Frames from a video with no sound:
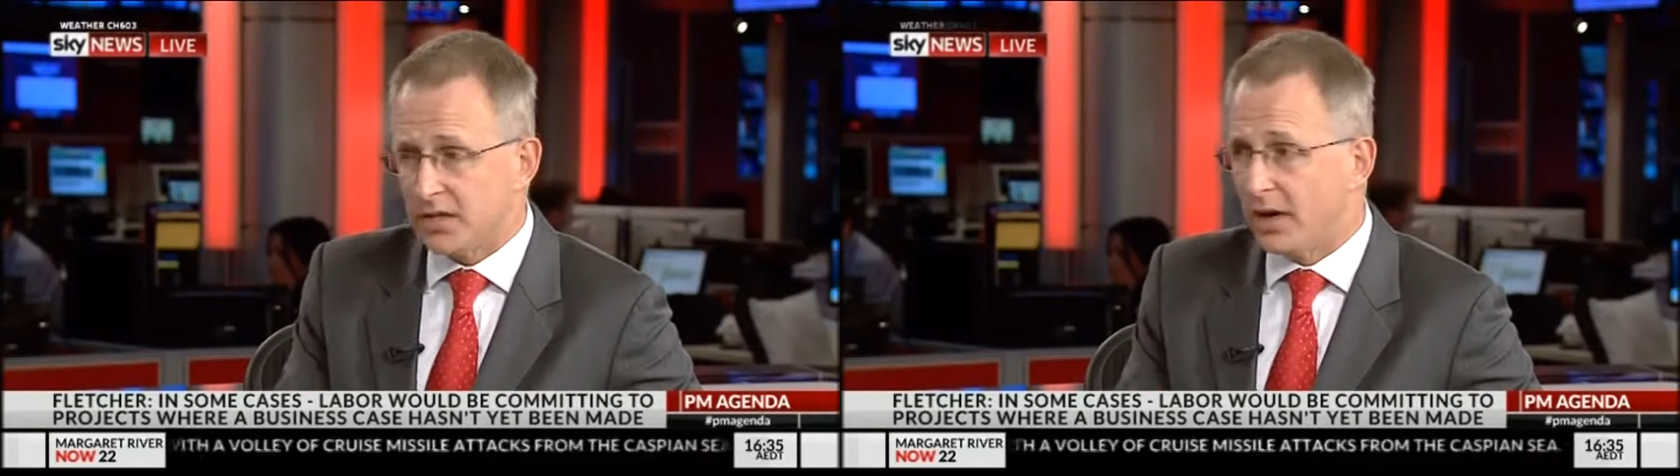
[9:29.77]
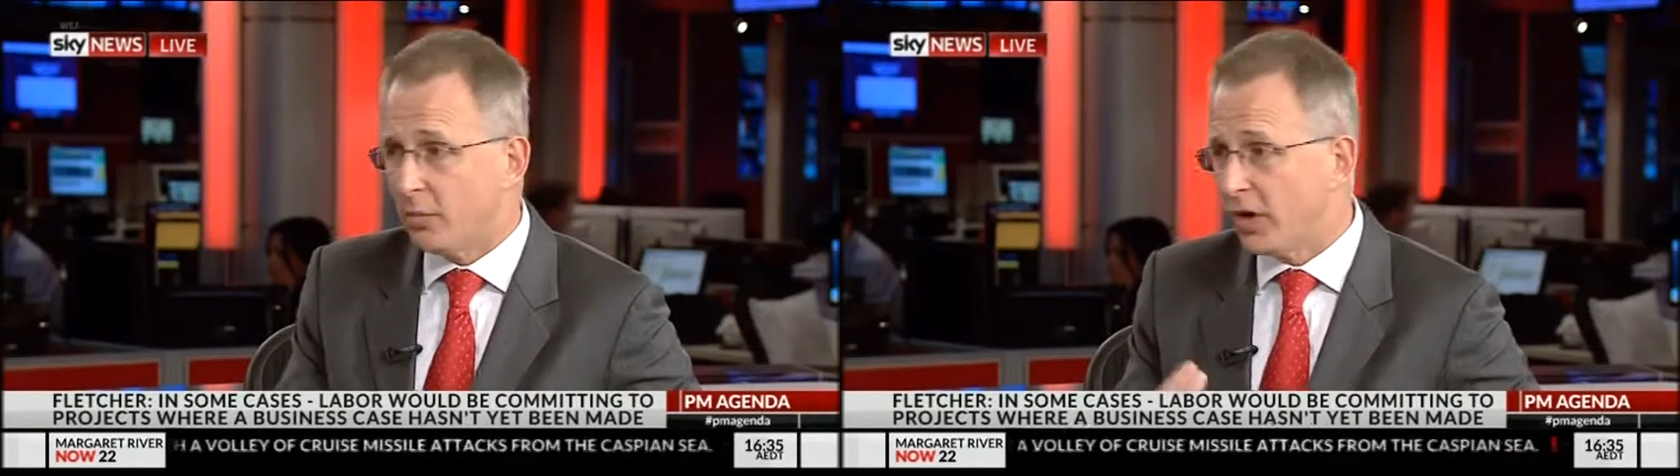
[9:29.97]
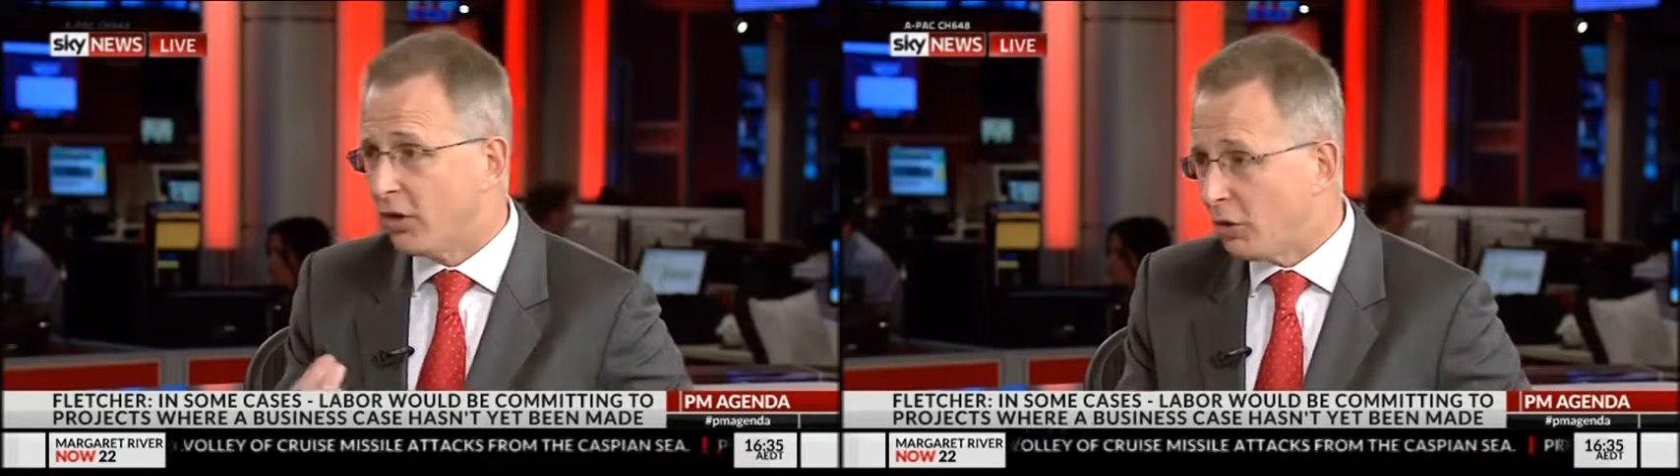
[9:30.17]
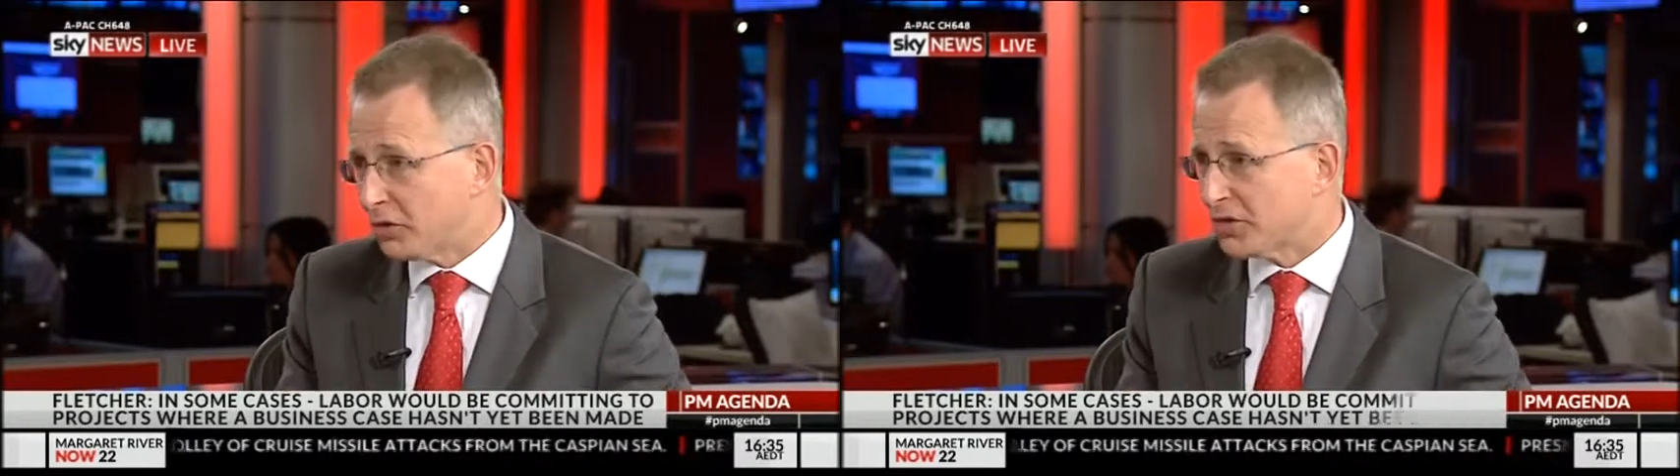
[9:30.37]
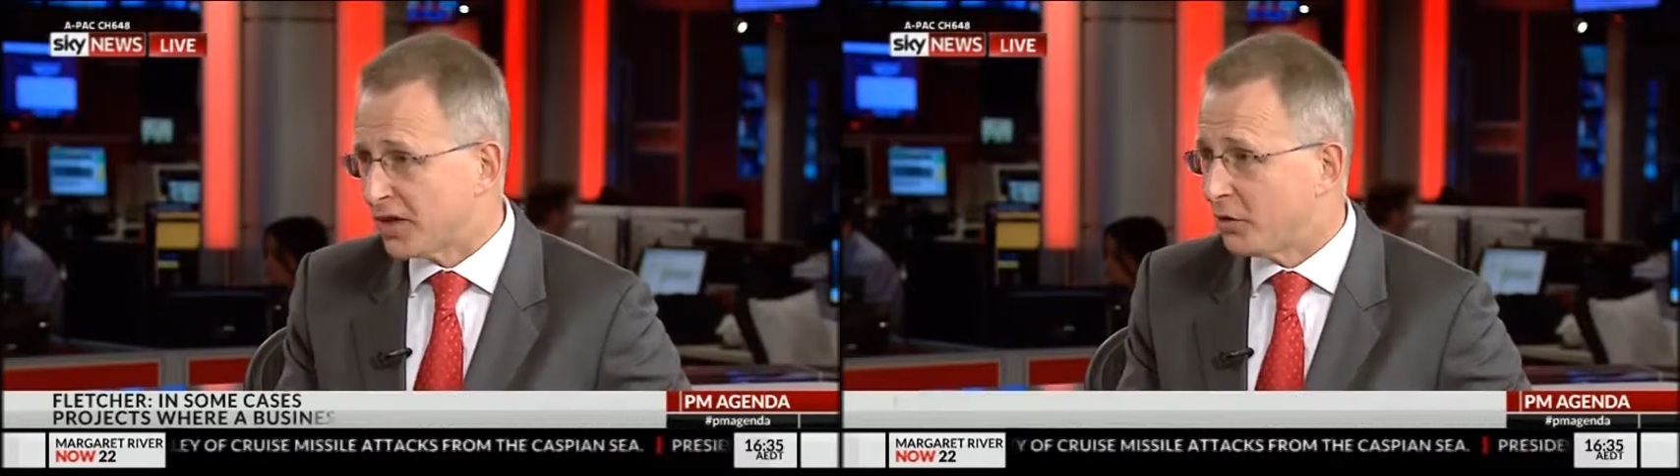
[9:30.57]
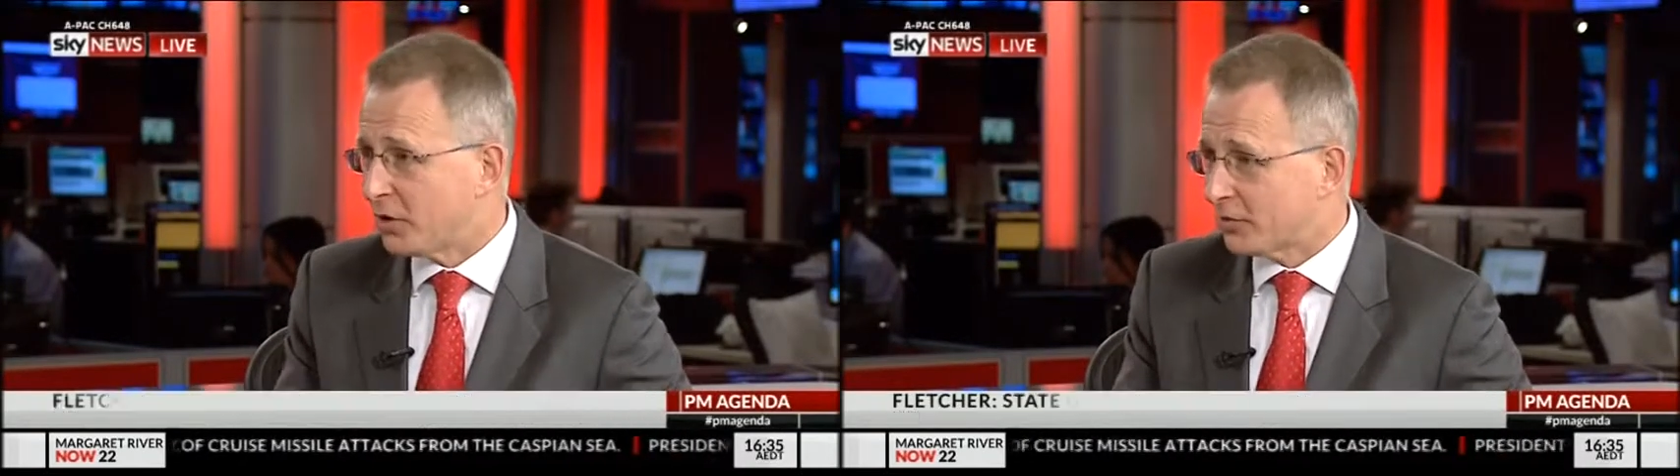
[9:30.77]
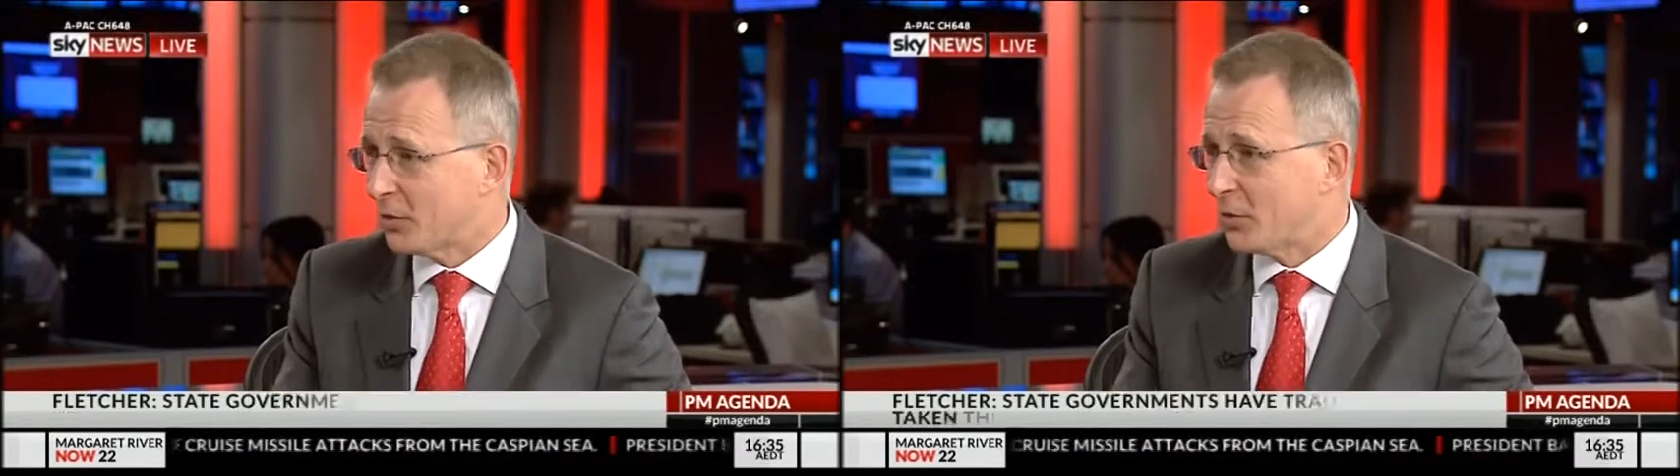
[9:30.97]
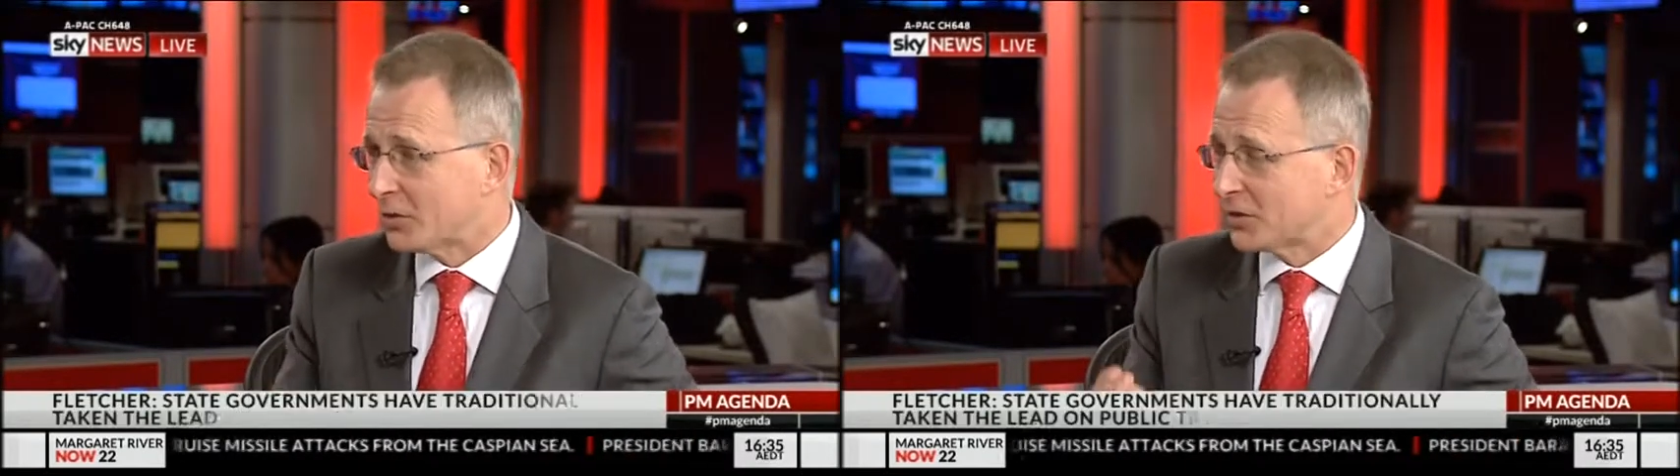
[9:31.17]
and we're also, of
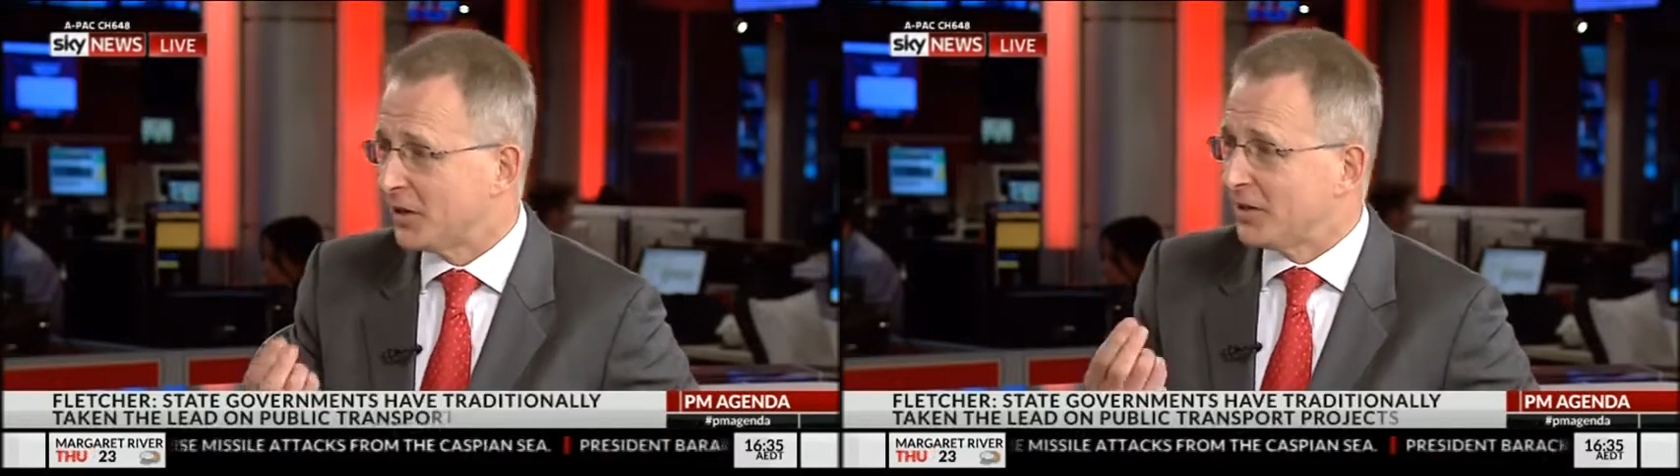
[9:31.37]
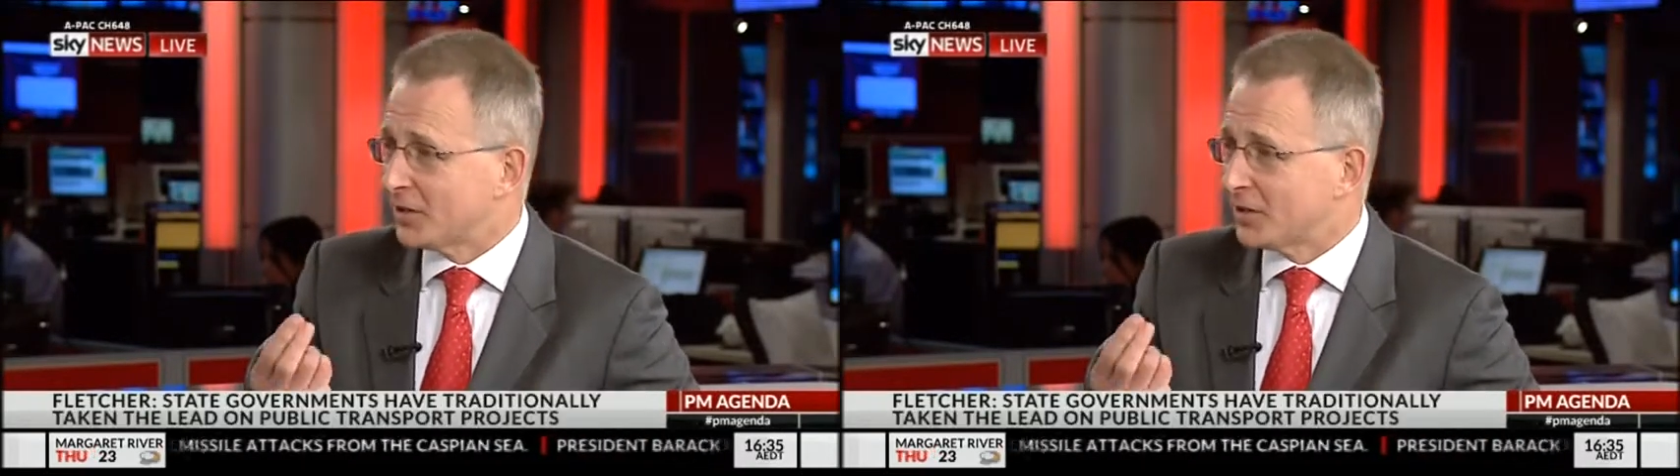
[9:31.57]
course,